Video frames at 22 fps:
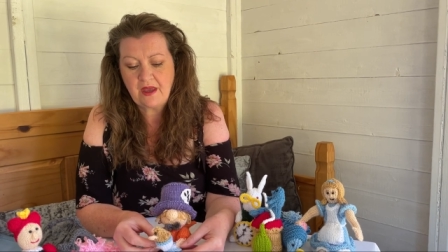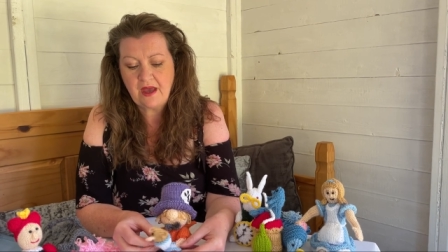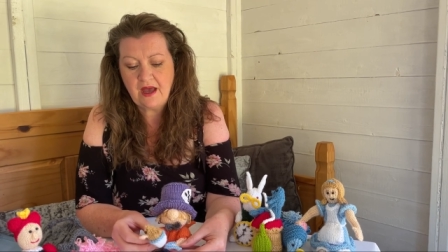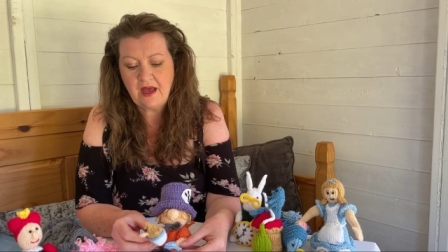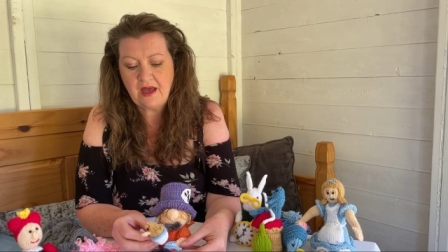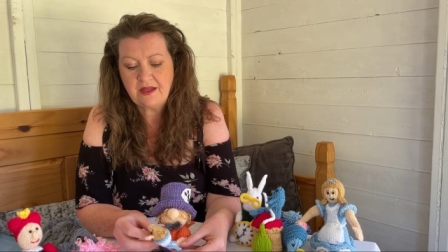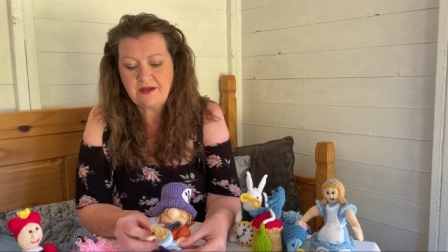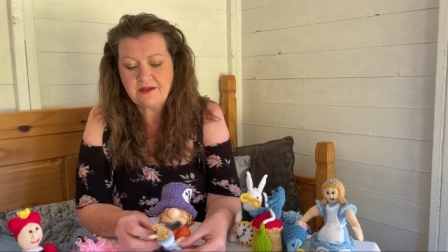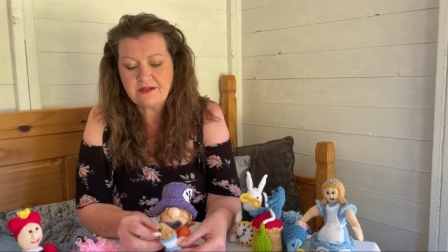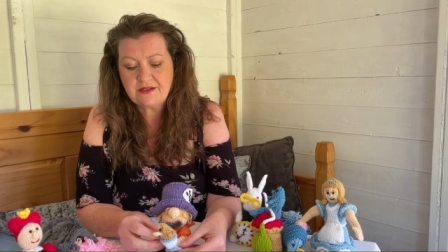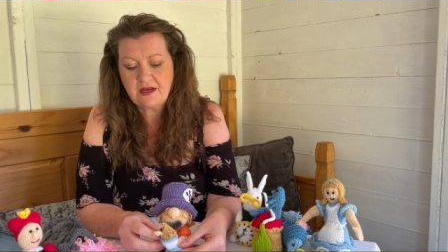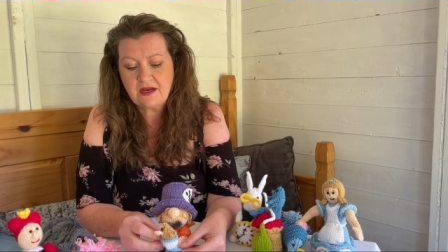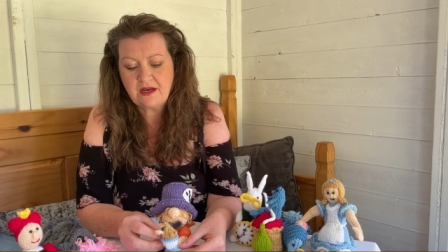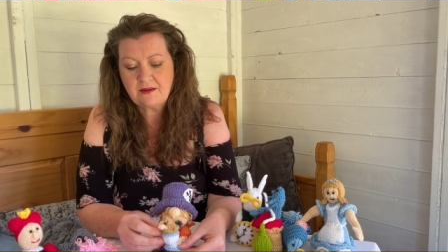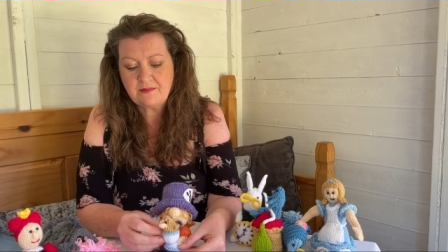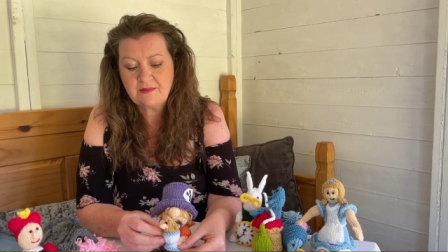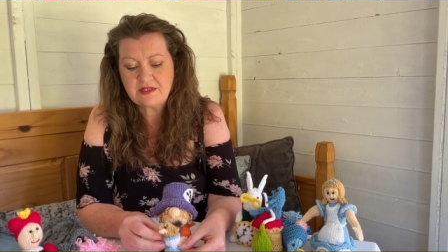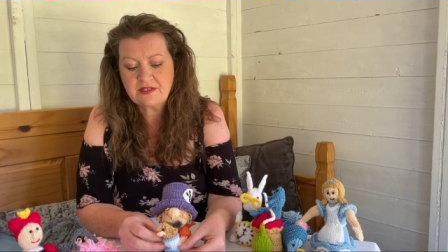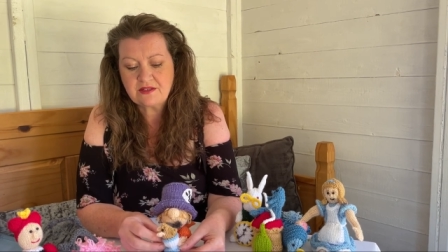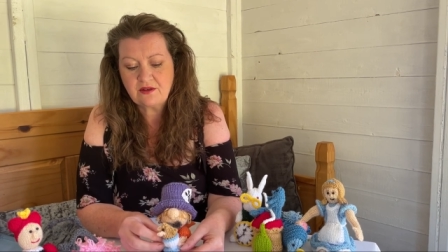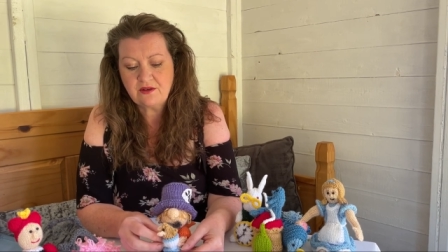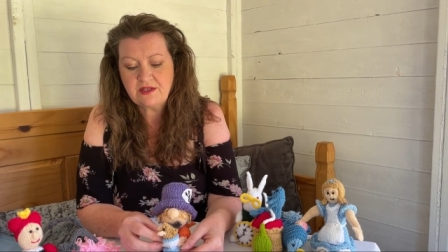and um,
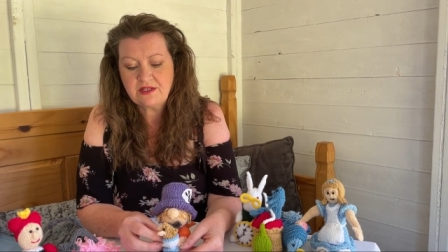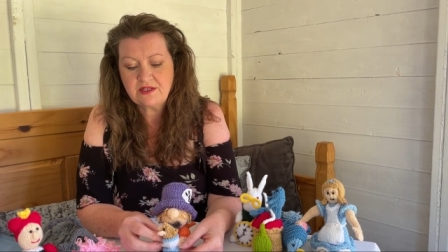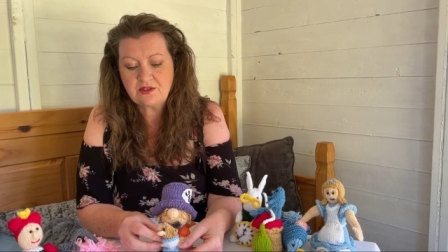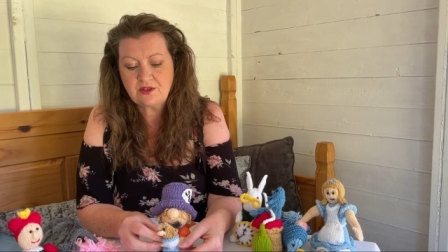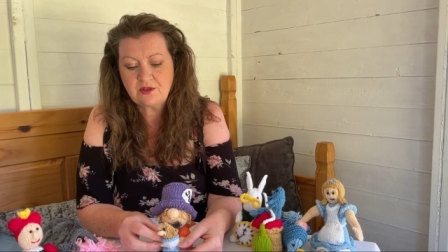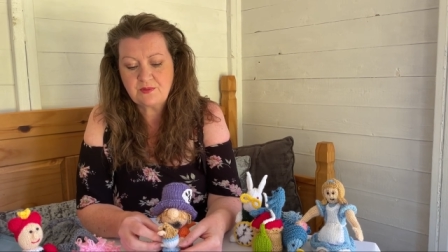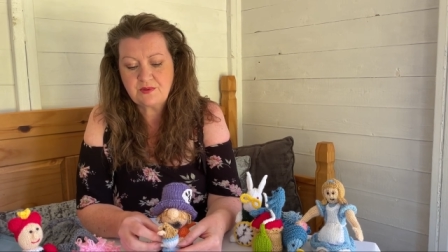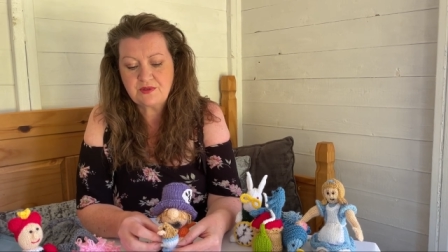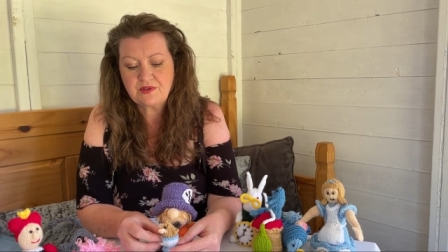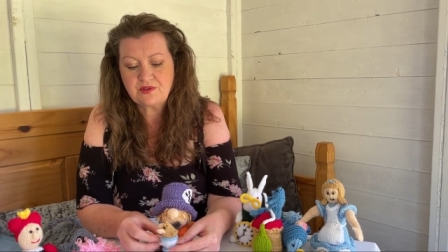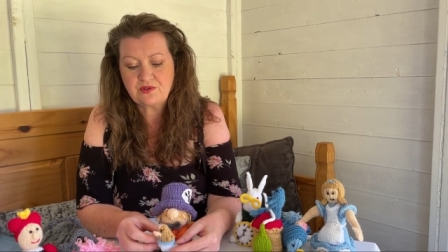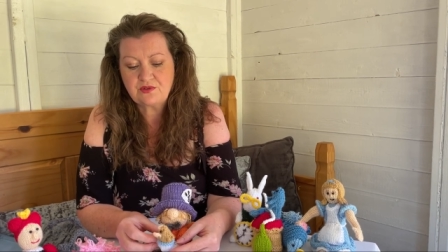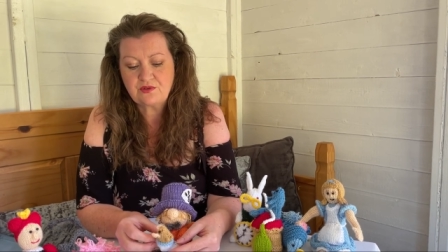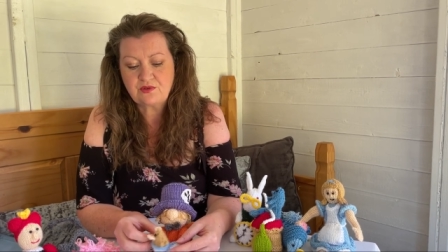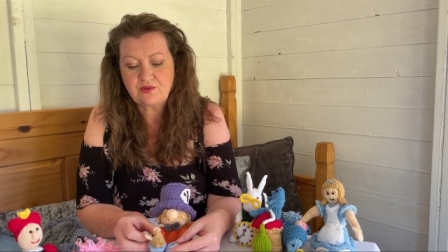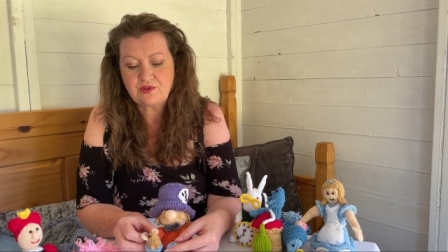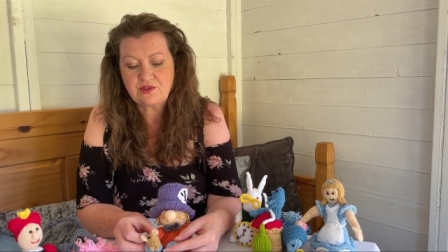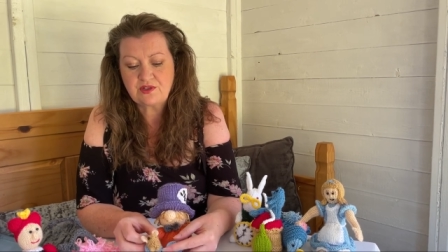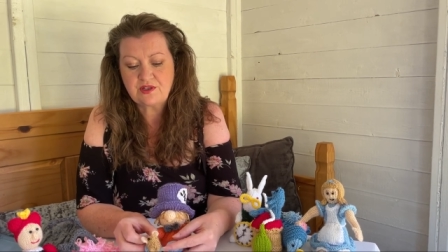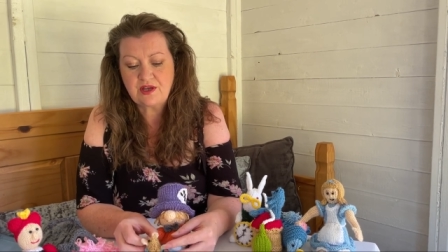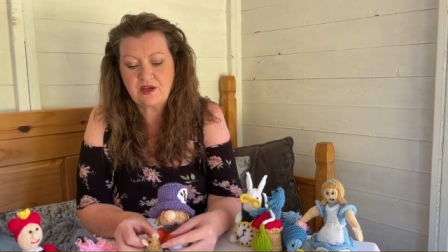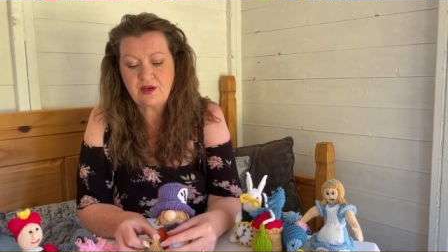he's got his cup and
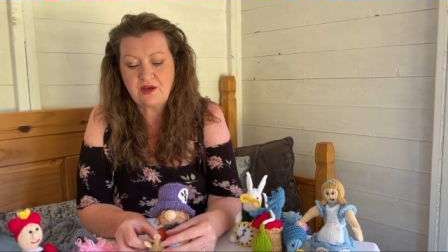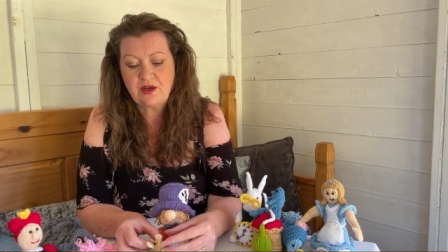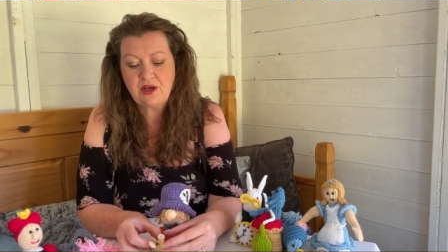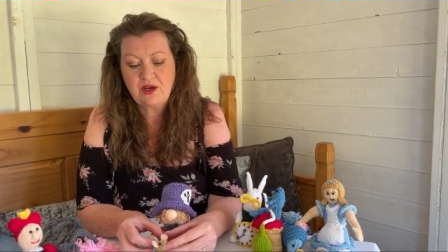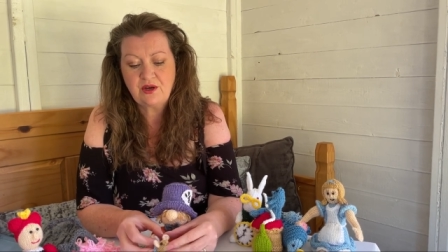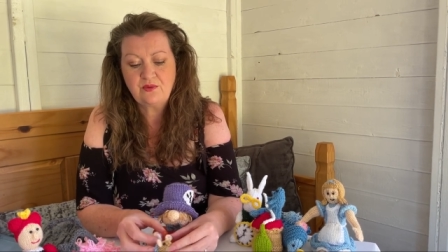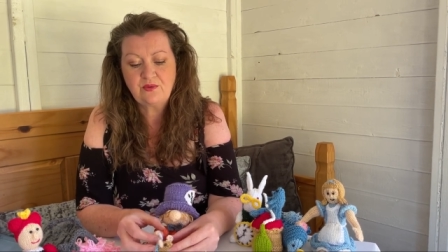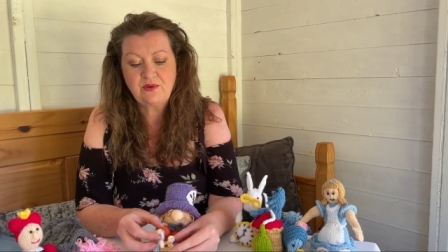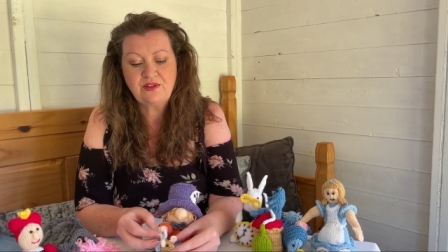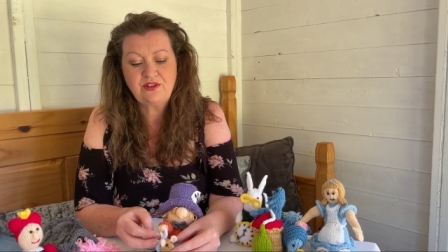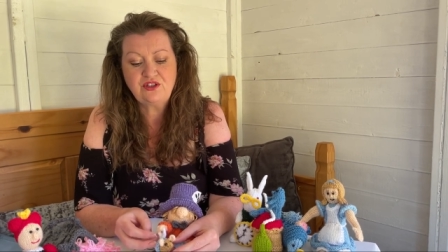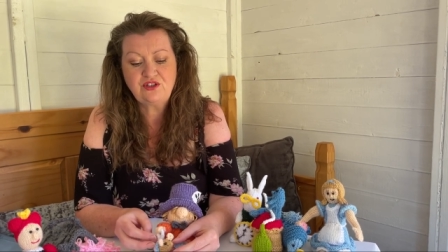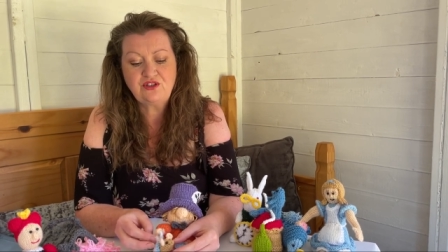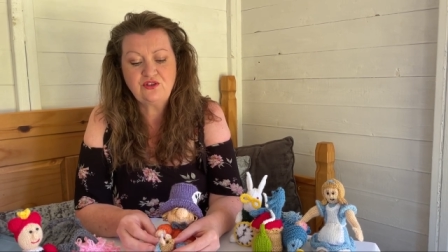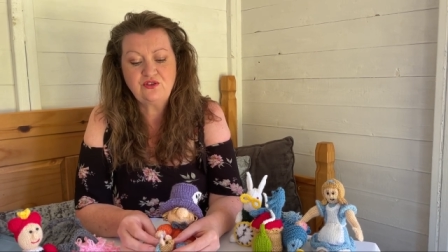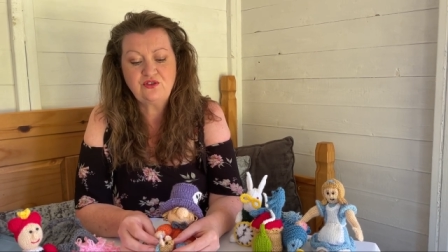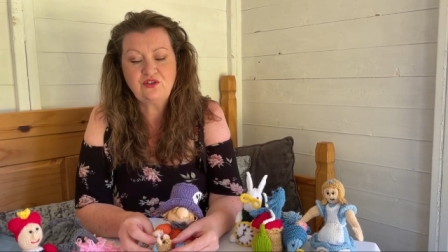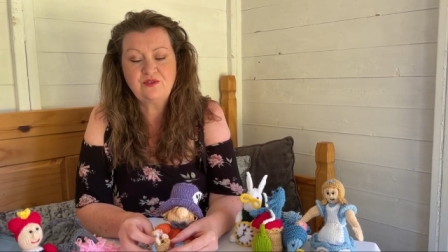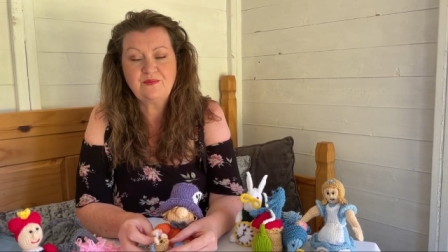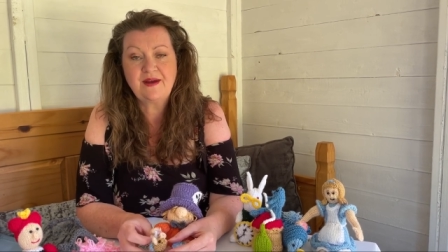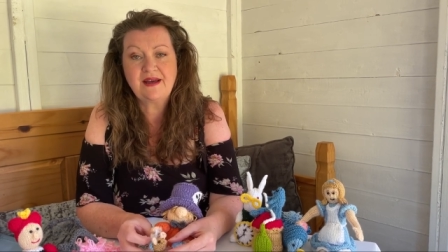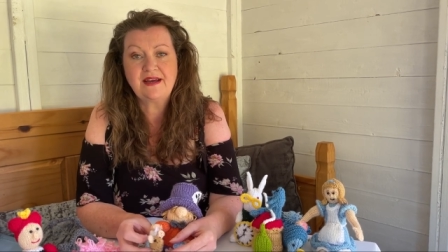saucer with the
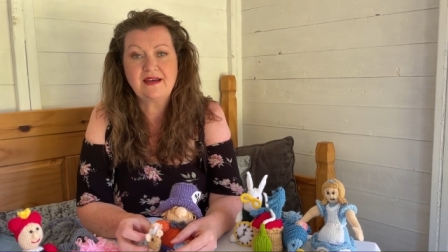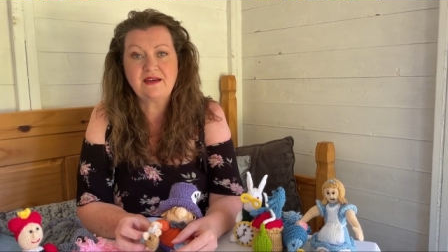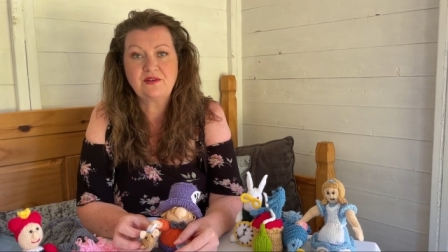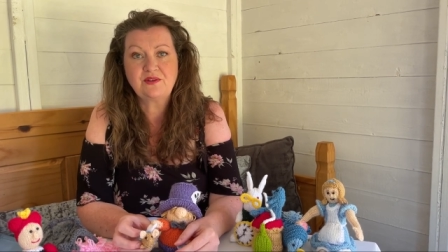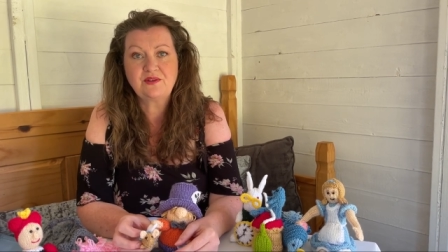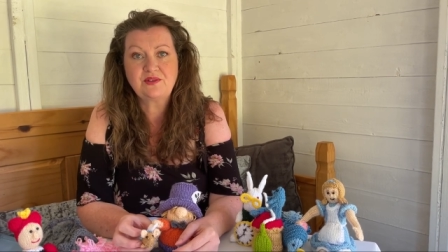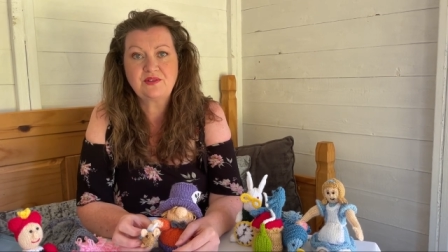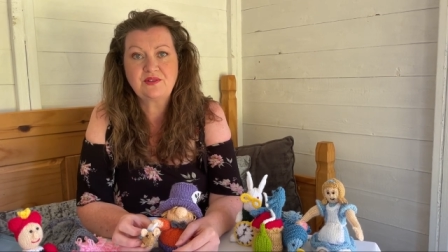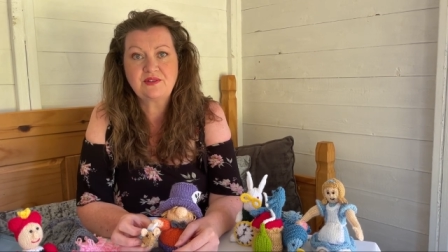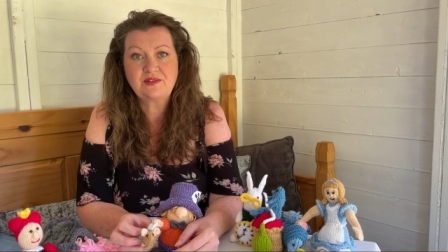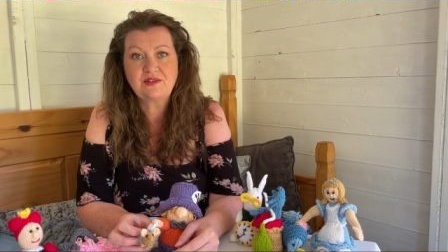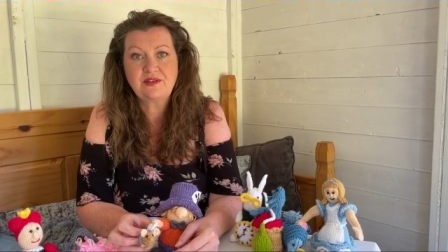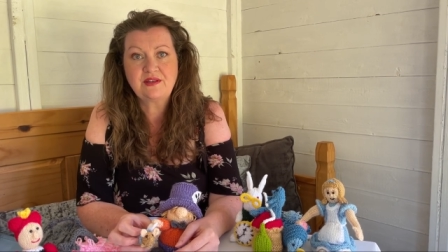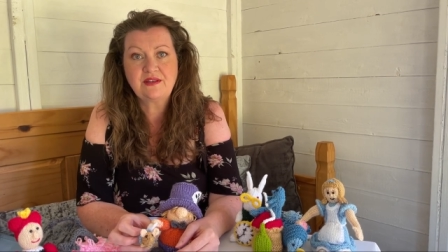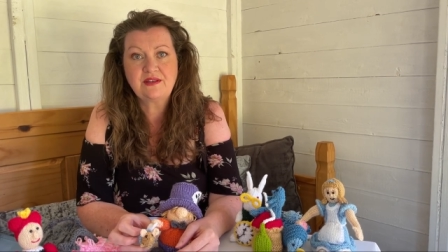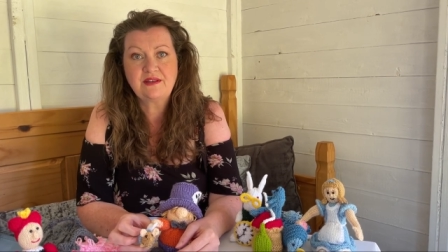dormouse